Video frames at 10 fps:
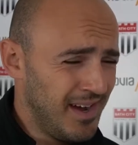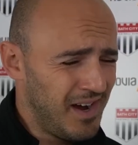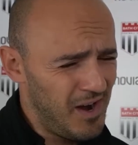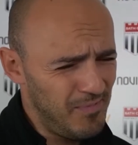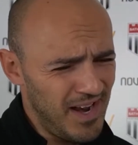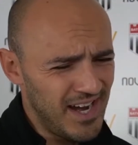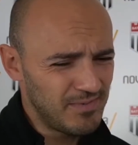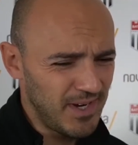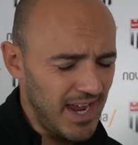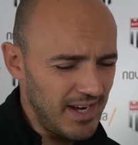Our
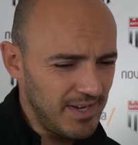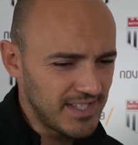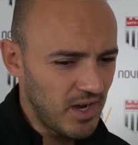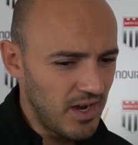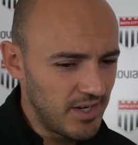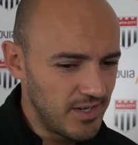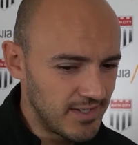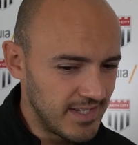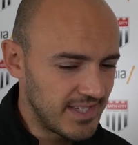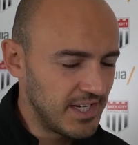players were getting a bit
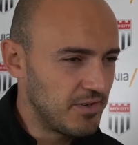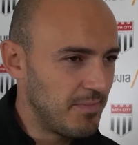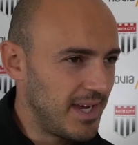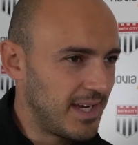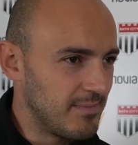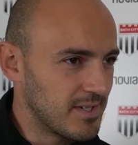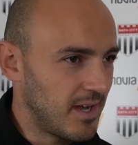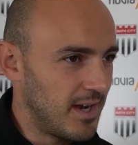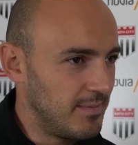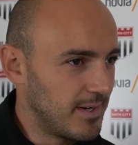tired. Decision making was
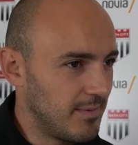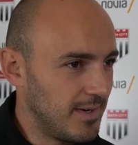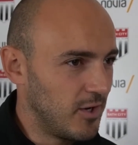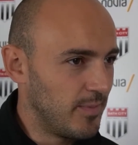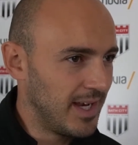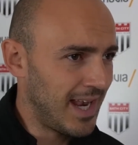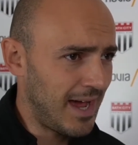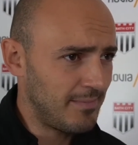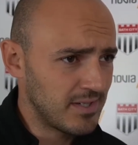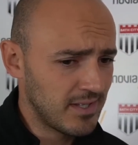starting to become a little bit
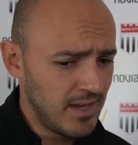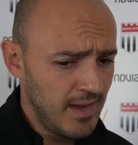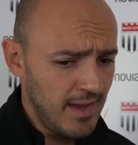lapsed.